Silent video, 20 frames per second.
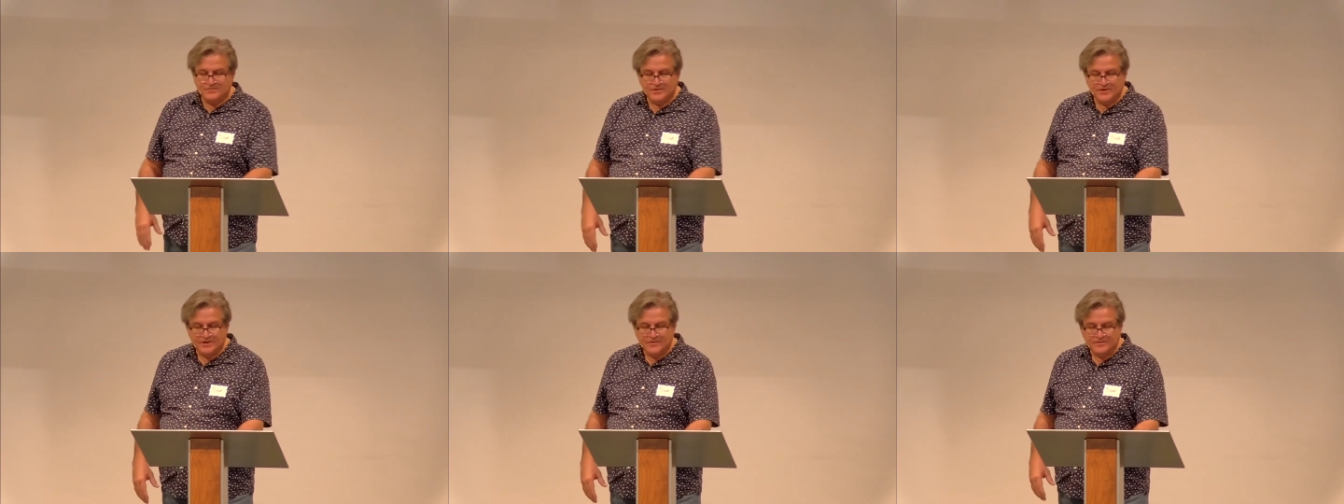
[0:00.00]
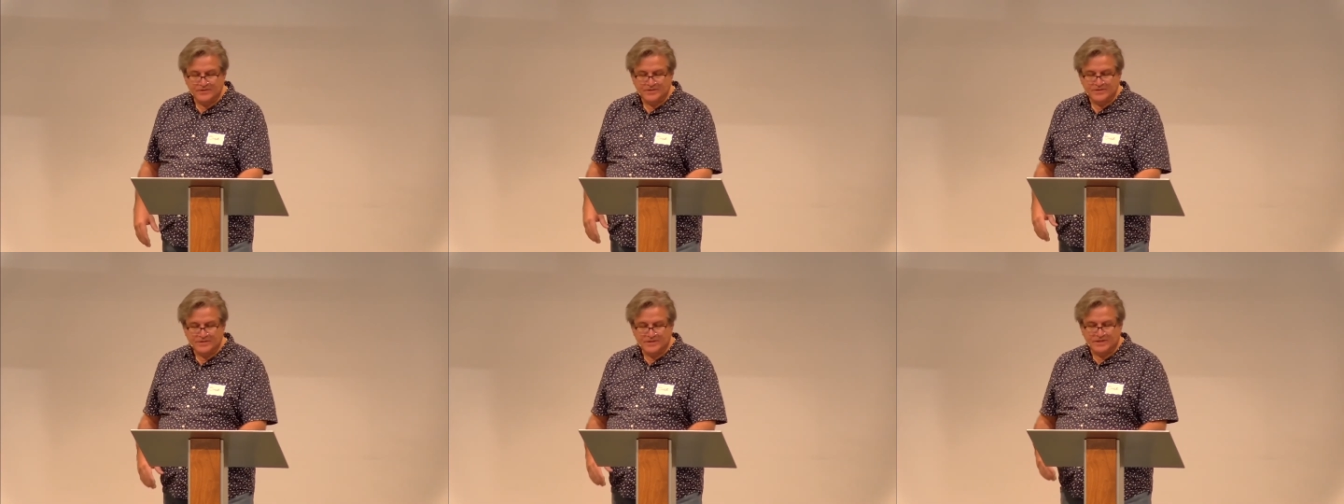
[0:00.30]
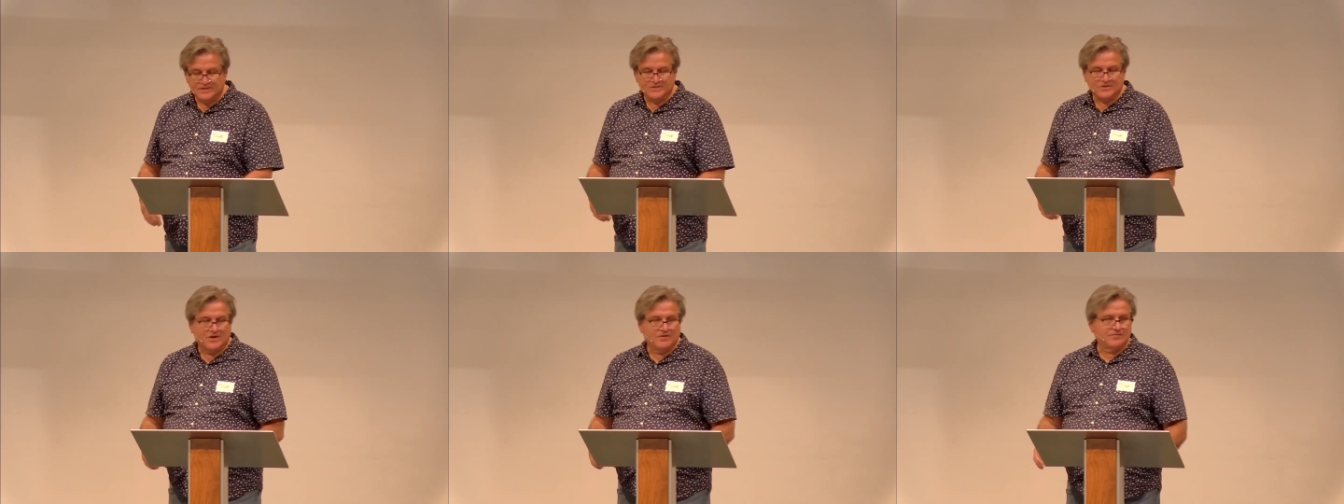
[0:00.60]
and forgiveness
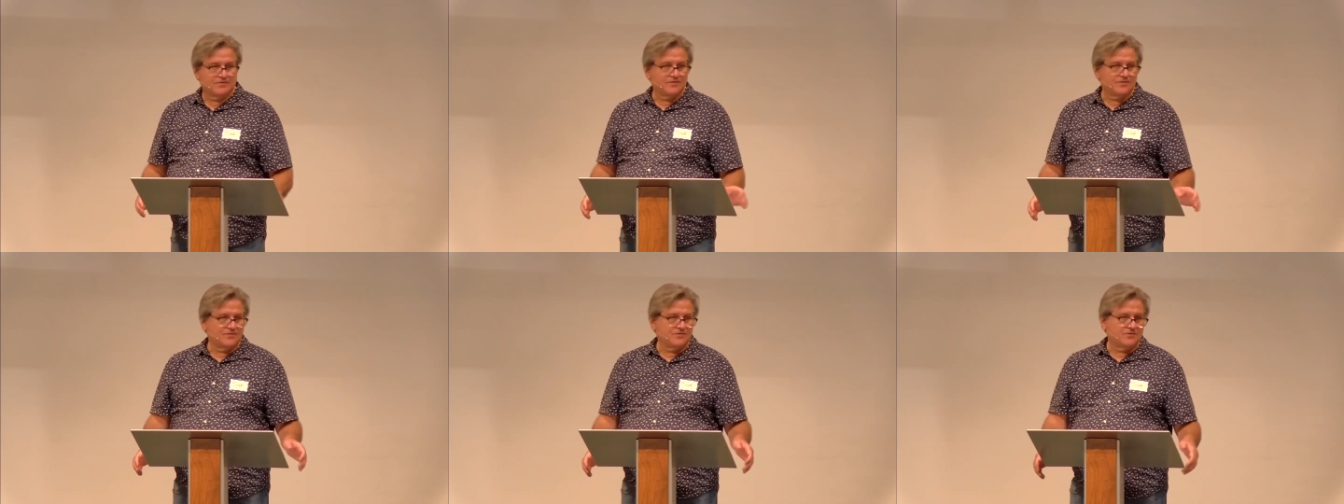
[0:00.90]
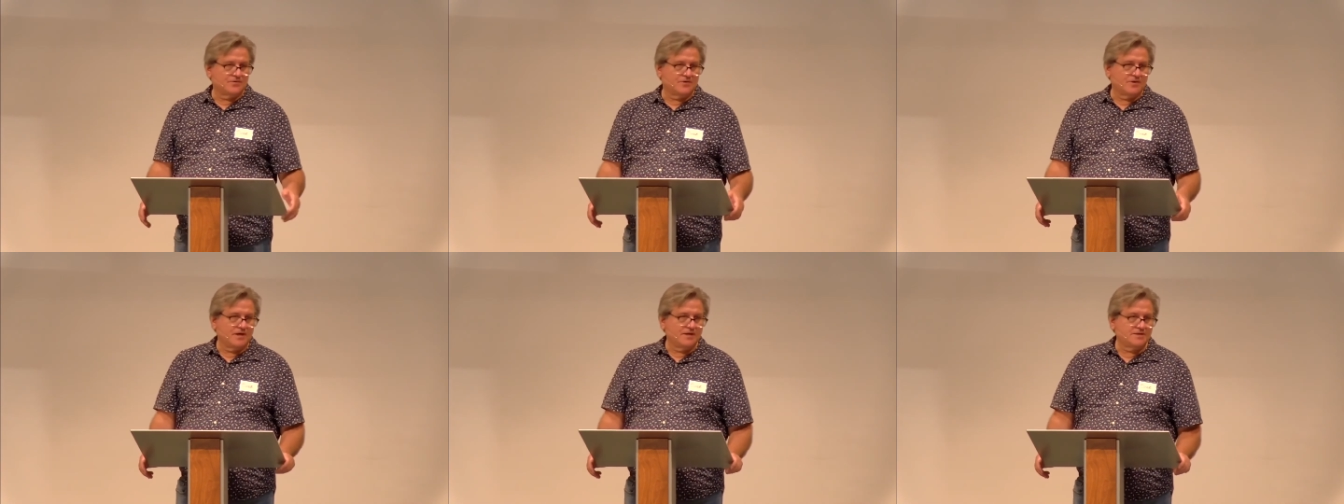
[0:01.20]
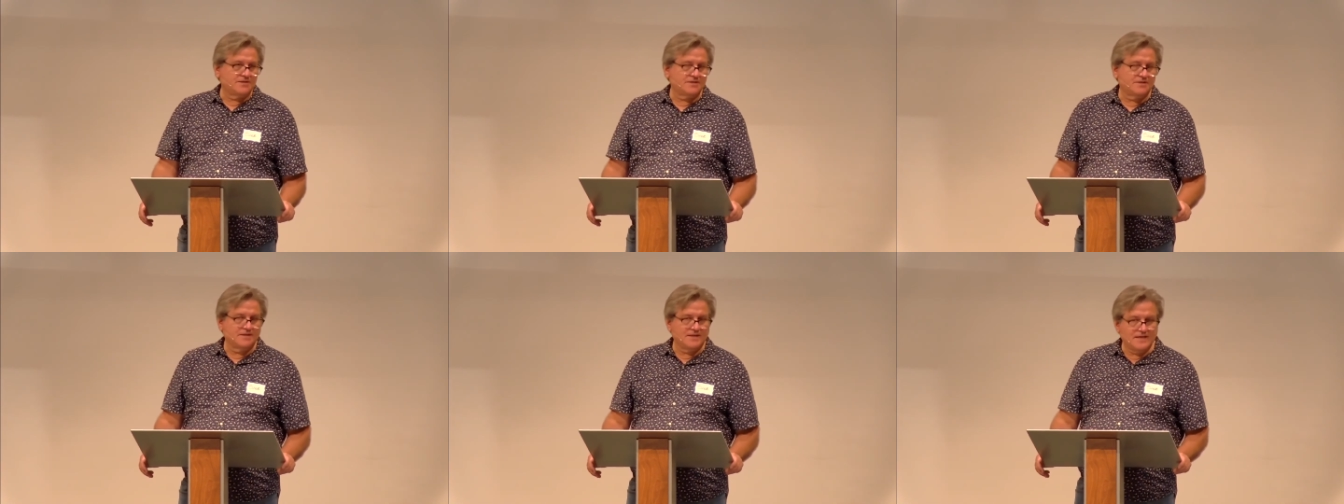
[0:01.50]
that is offered through
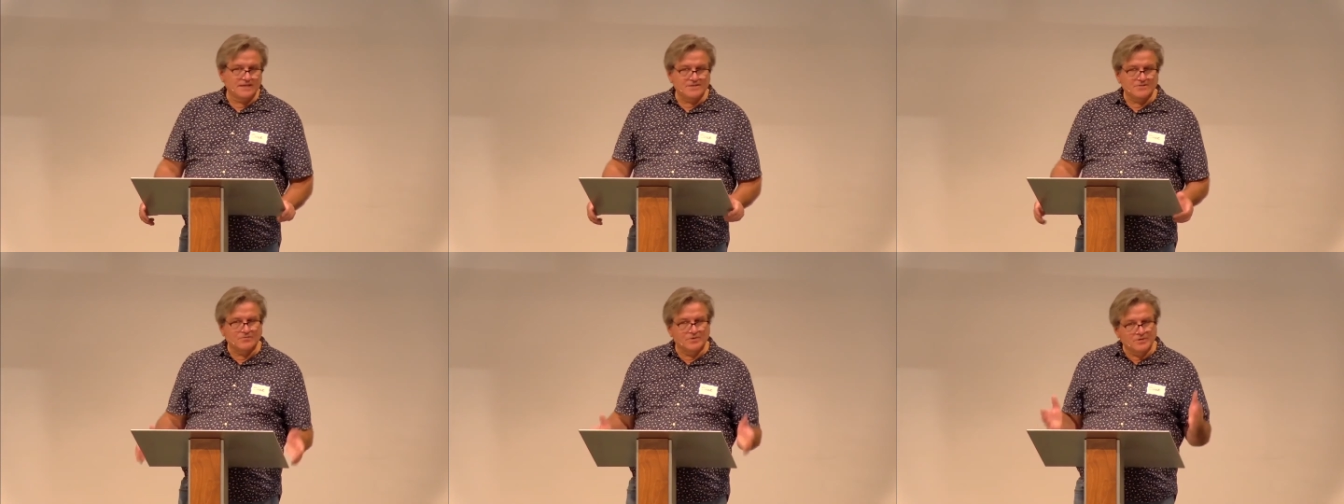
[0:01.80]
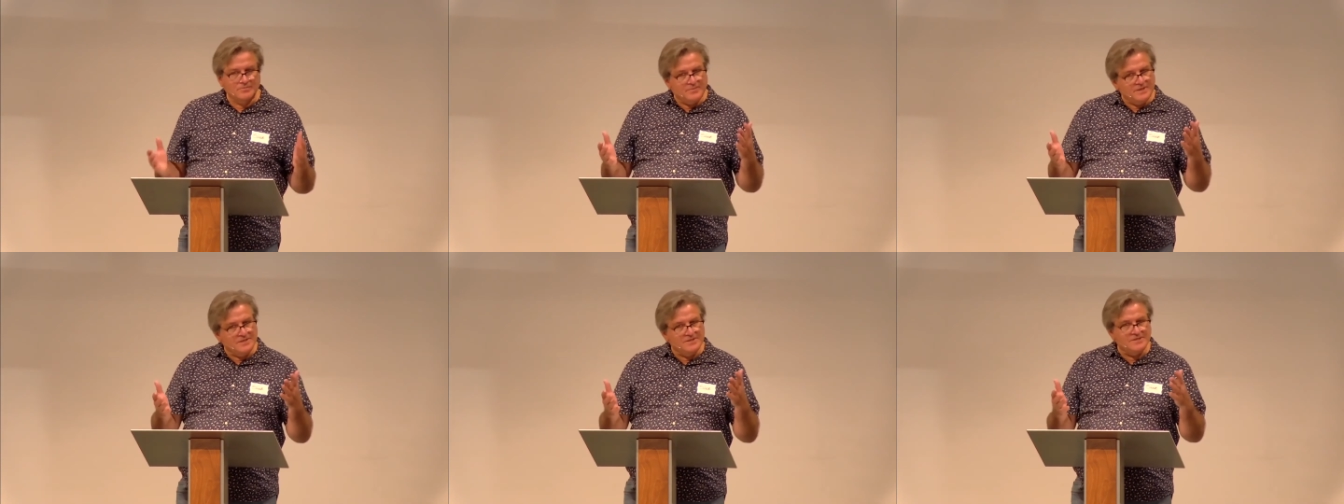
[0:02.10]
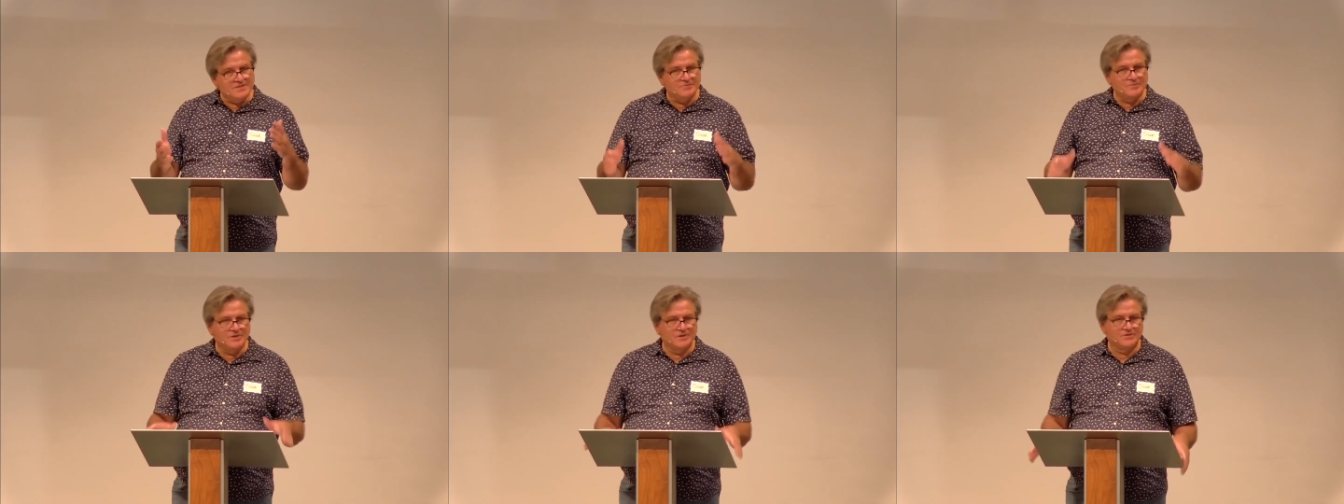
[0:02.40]
Christ. That's what it
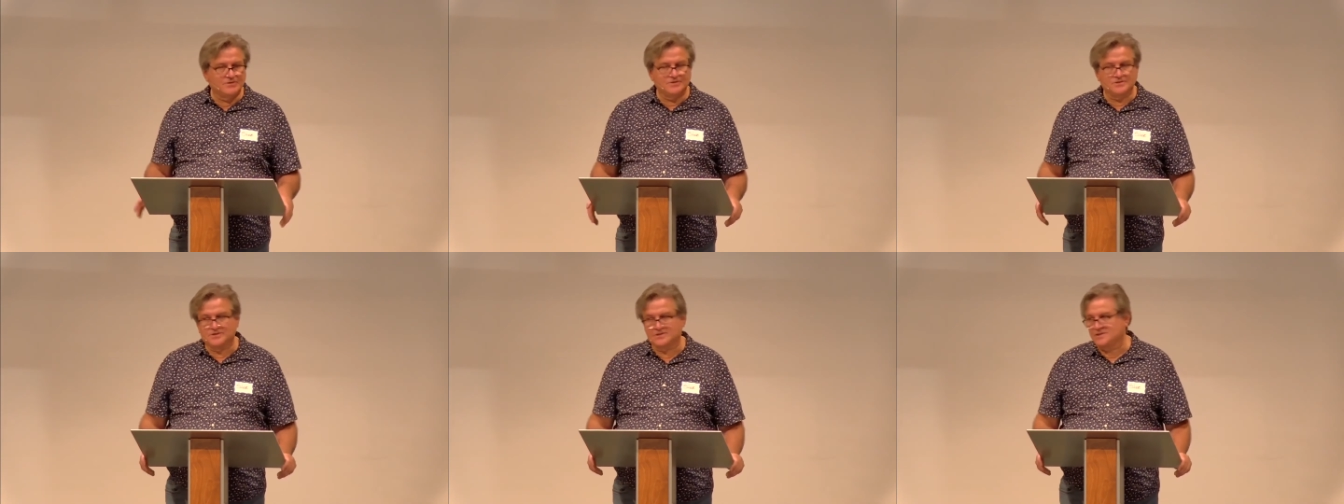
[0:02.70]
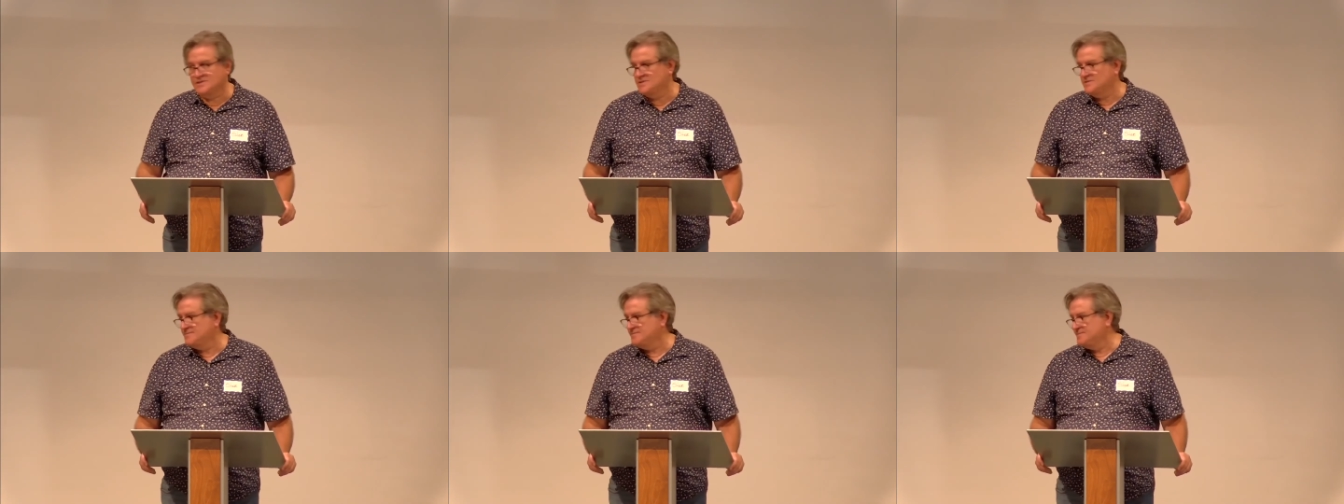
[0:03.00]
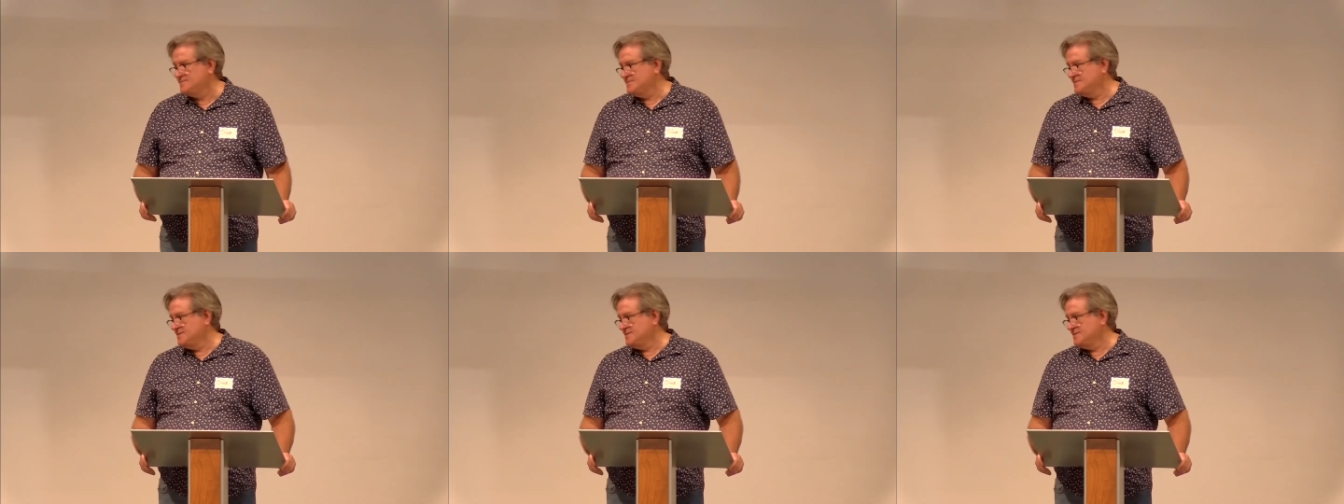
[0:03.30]
means to be a Christian